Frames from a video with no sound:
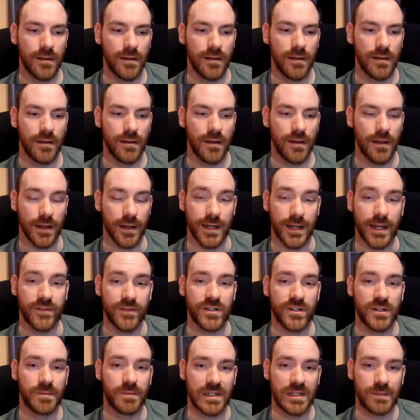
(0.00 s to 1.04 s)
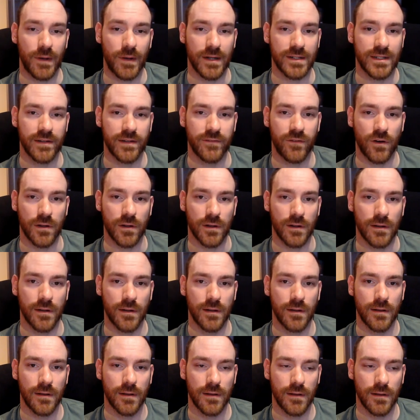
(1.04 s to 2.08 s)
it gives you perspective on
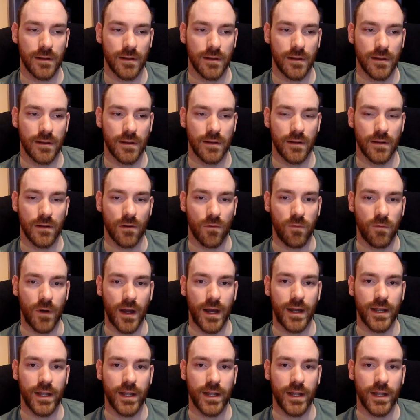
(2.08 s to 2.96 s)
where